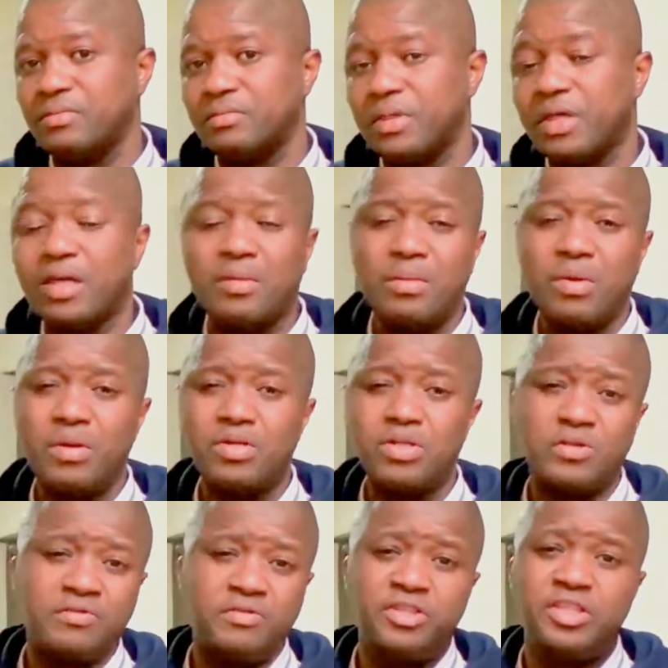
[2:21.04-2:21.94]
became
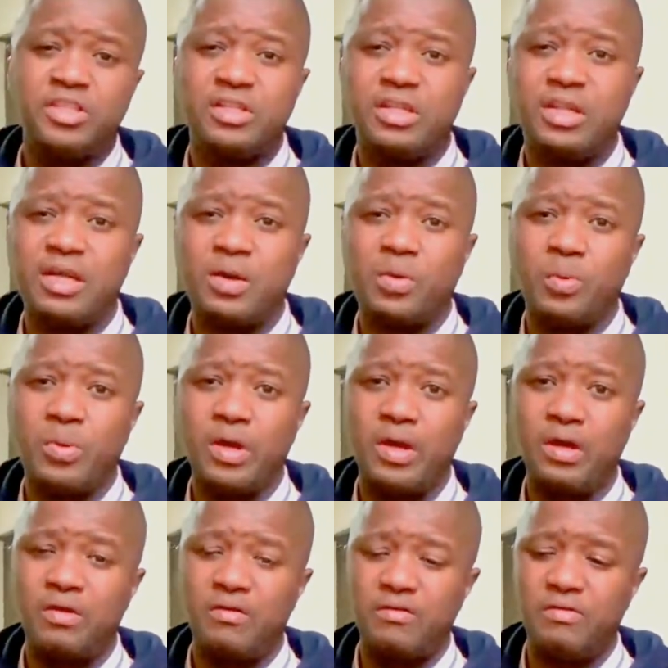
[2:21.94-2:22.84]
sufficiently
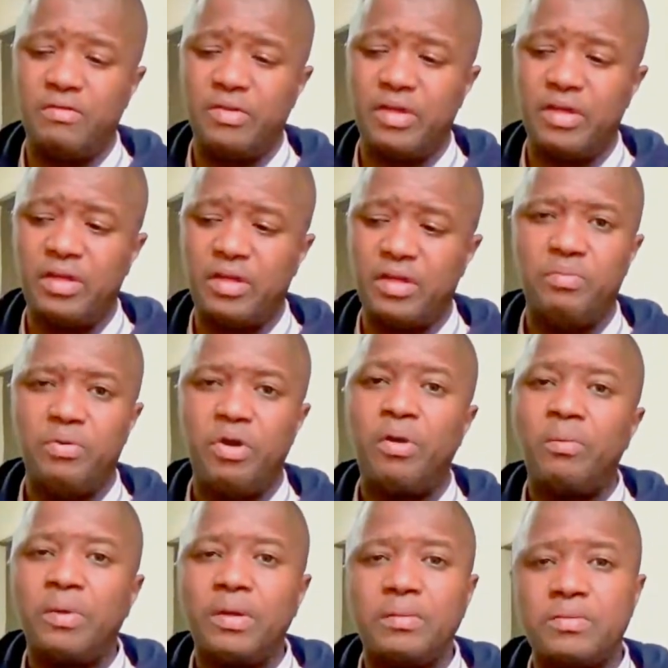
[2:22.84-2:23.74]
aware of the
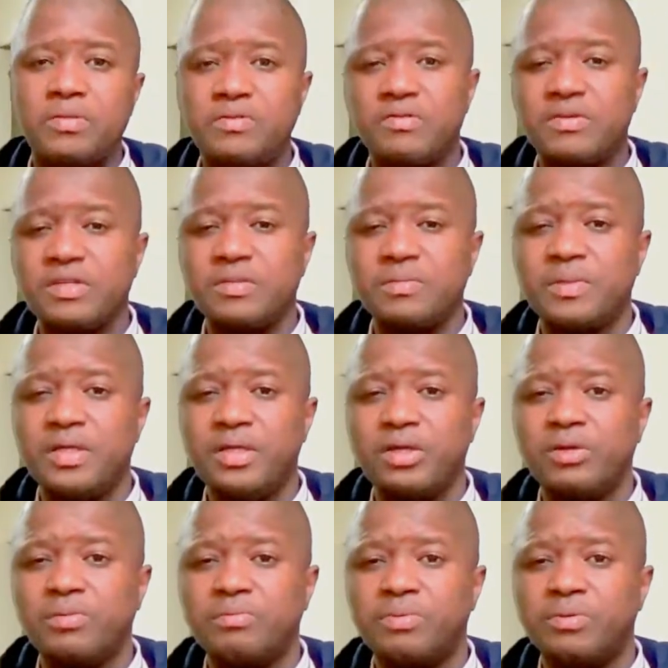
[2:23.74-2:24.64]
problems faced by
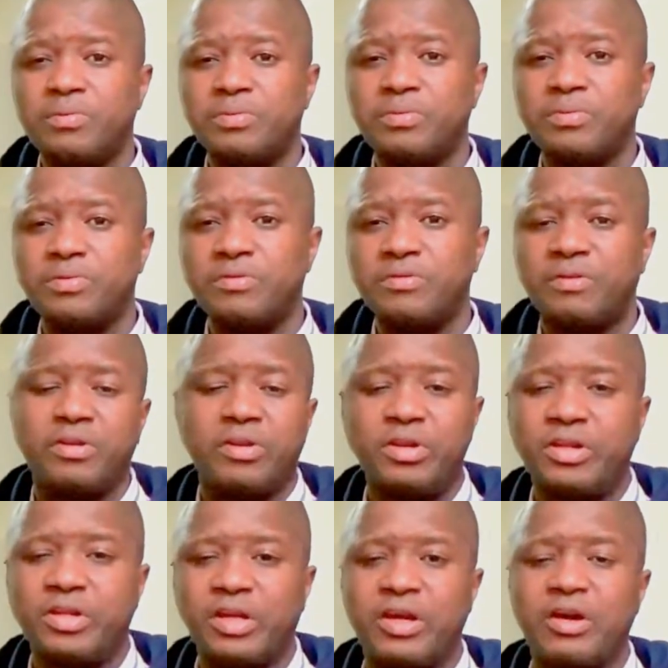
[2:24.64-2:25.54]
young people
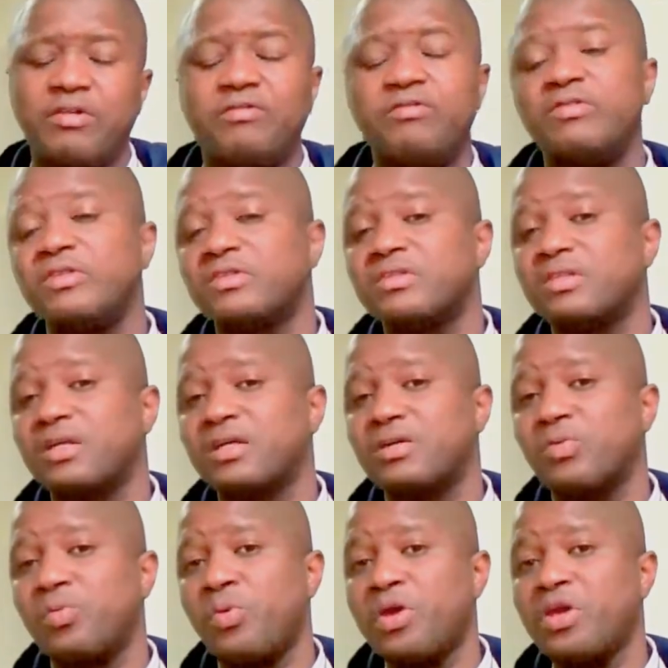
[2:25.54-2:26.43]
following the conflicts that
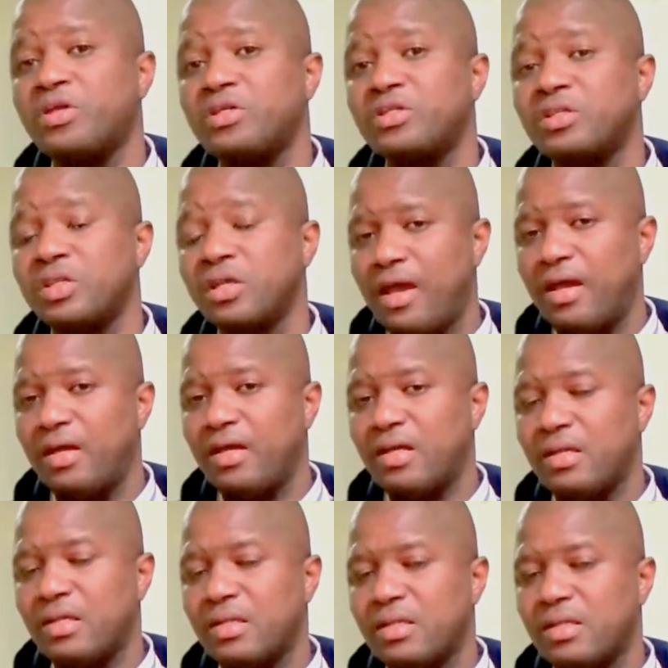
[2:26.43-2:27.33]
reached,
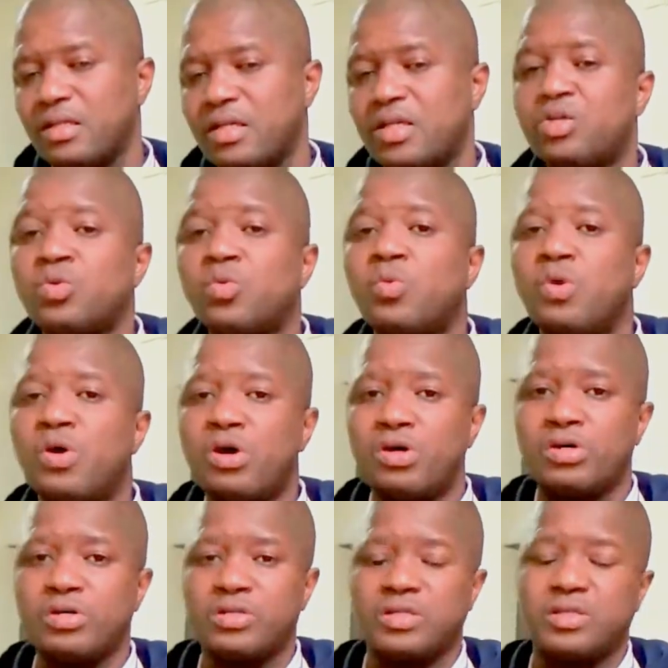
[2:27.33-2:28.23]
and it
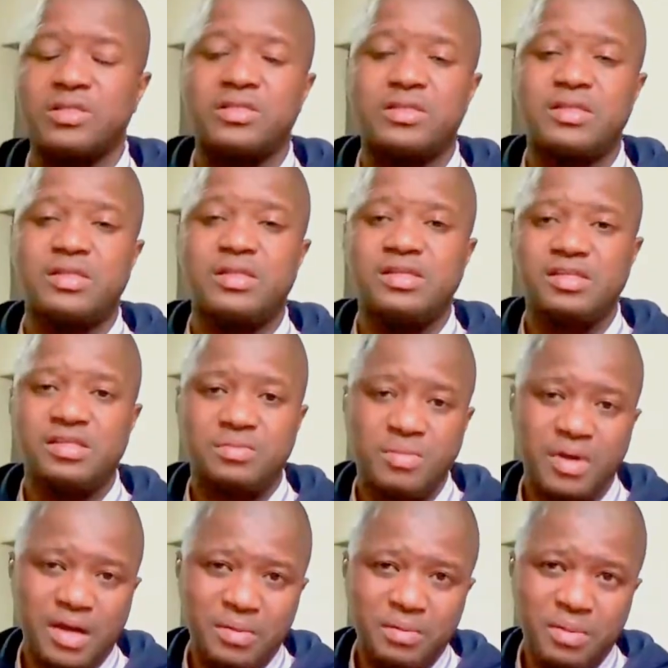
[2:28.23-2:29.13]
was and still is
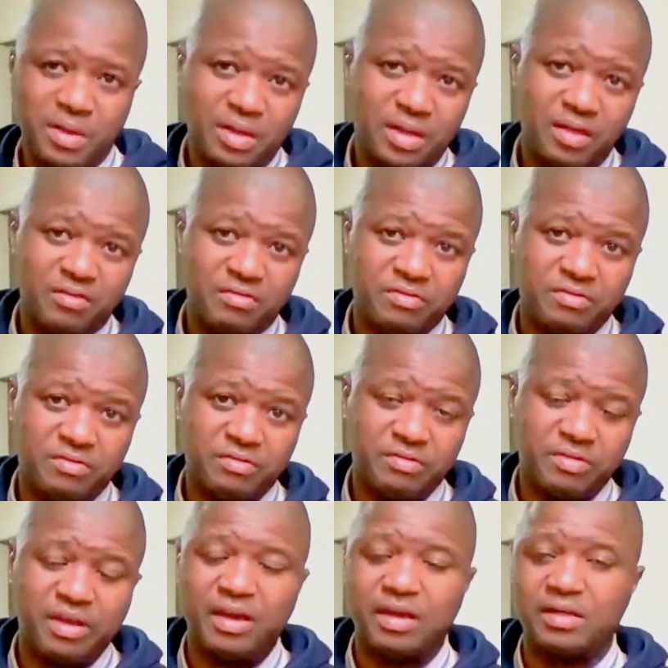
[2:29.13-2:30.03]
my belief
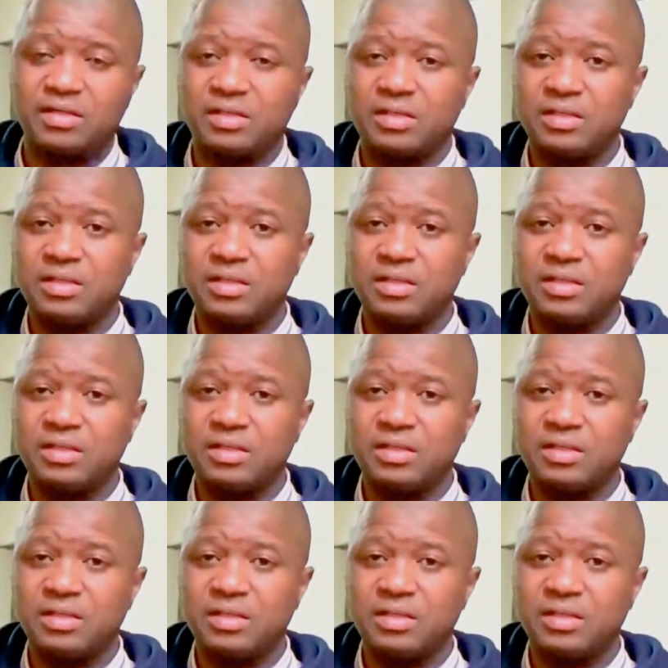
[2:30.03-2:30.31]
that